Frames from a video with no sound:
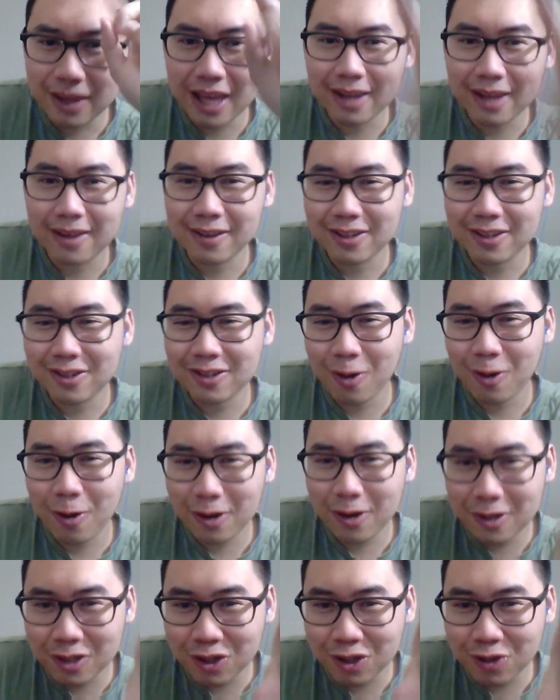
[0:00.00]
Stark
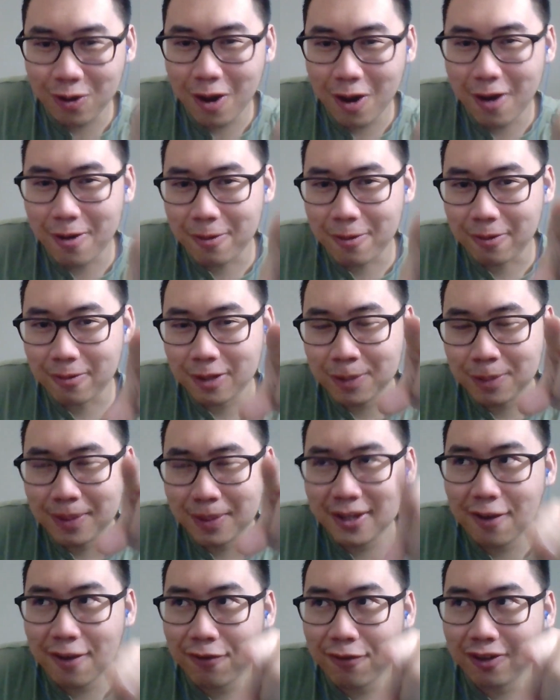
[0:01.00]
is strong
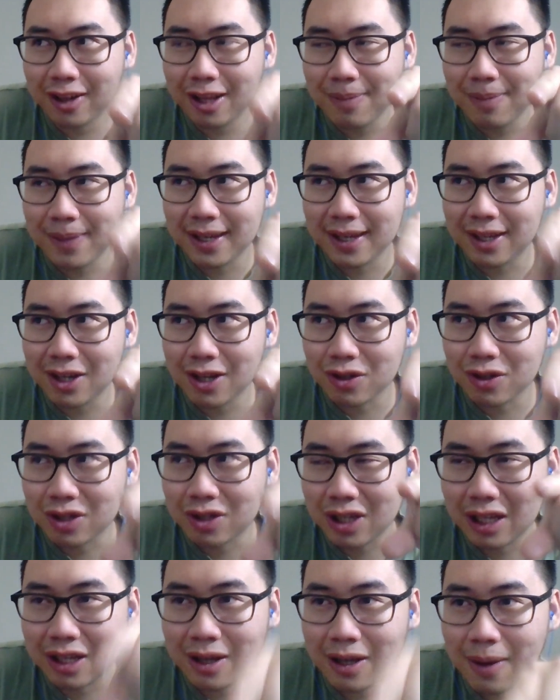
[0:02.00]
specifically because
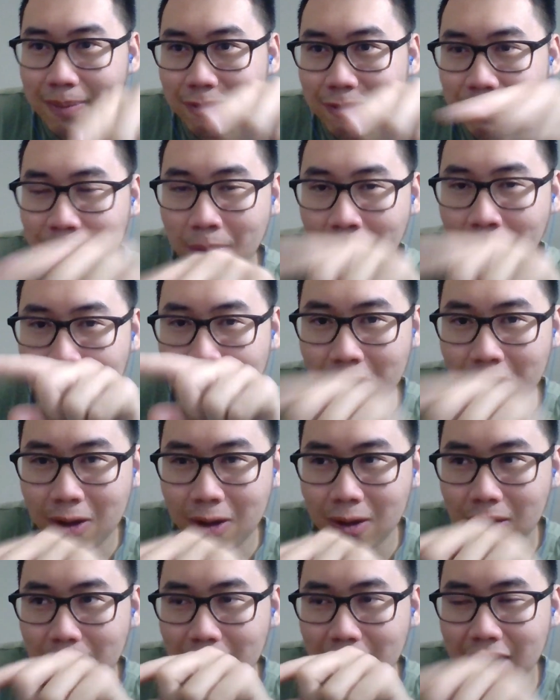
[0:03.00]
he comes from a
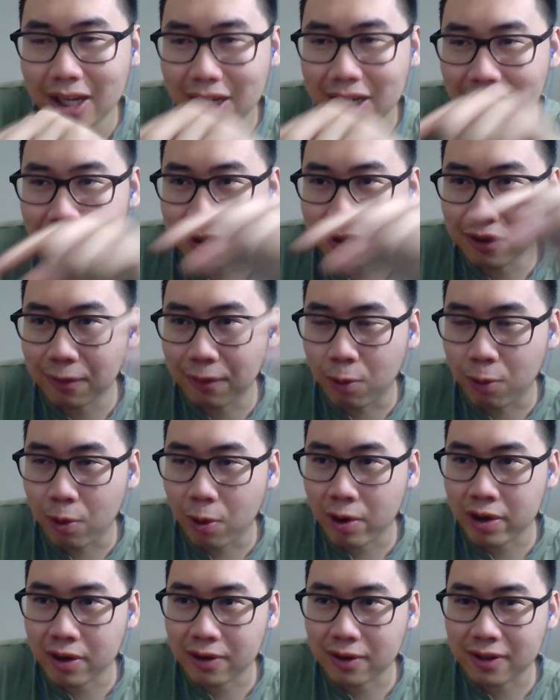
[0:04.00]
long lineage of
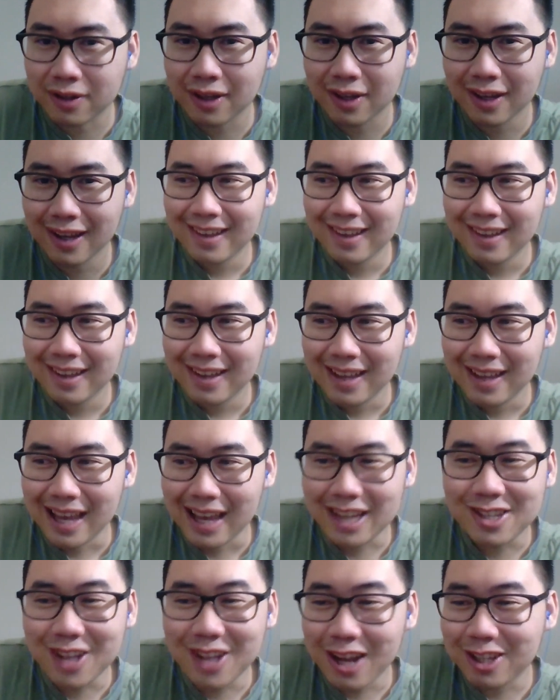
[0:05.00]
warriors.
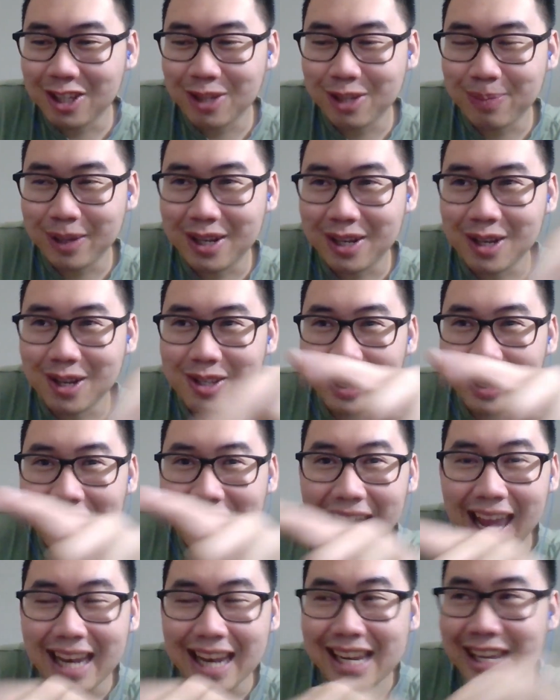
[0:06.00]
It's not just because like
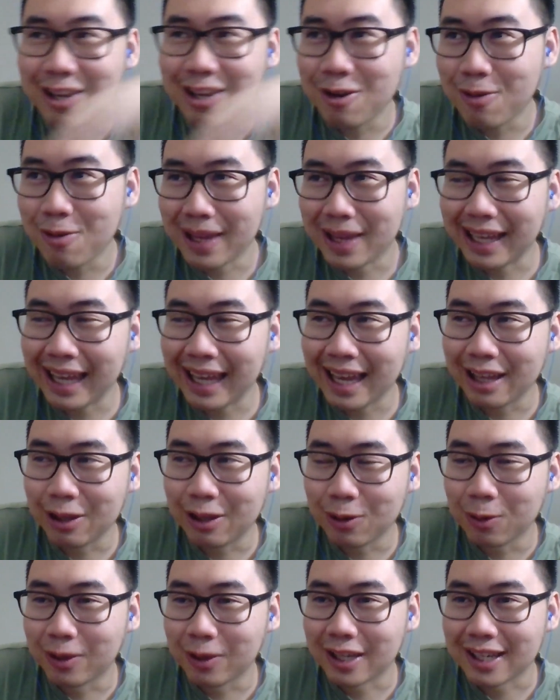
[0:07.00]
any human can
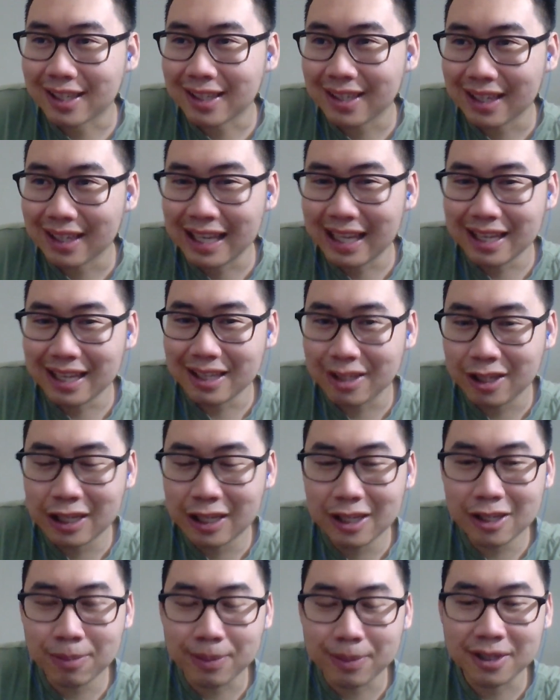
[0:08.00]
do this. He
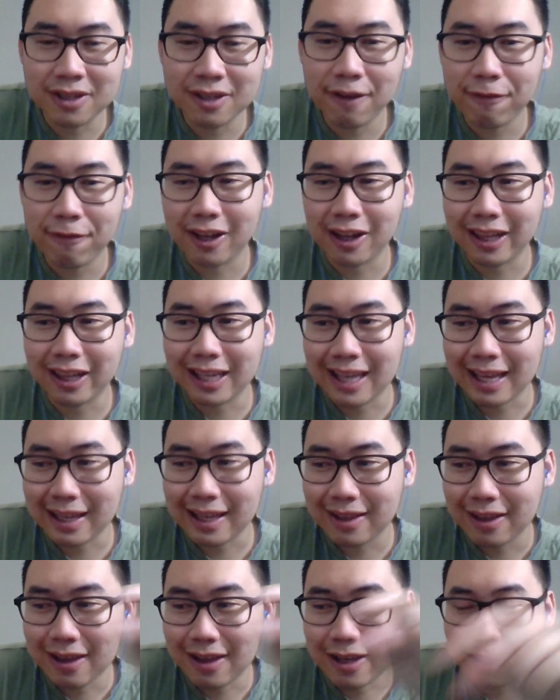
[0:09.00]
specifically
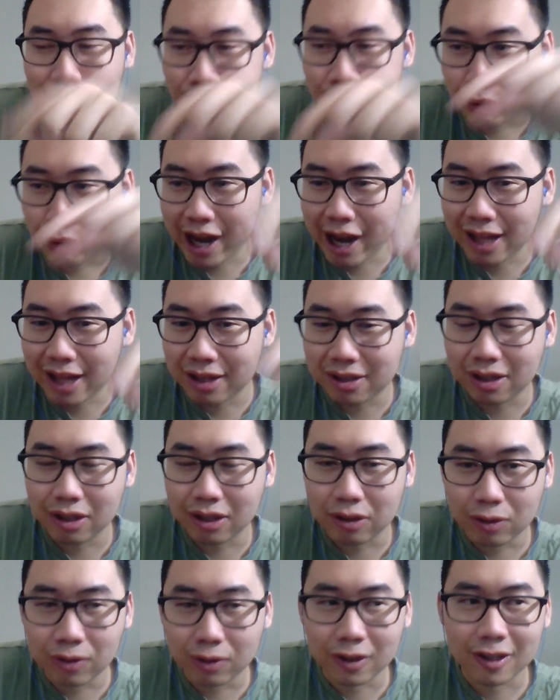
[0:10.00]
is bred to
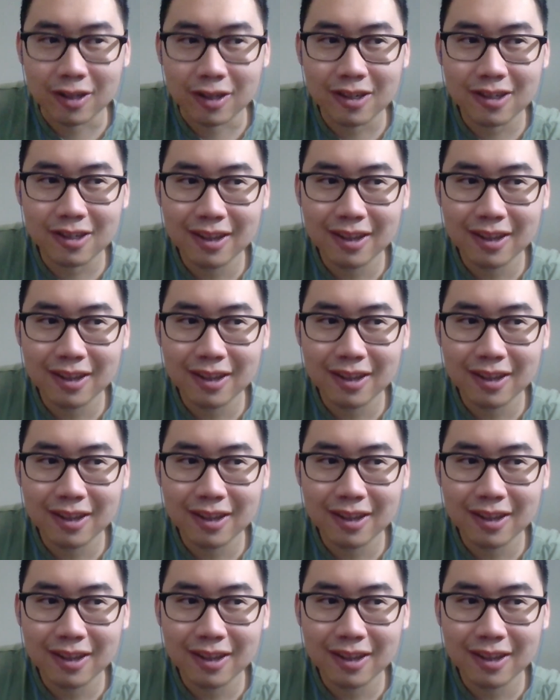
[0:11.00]
do this.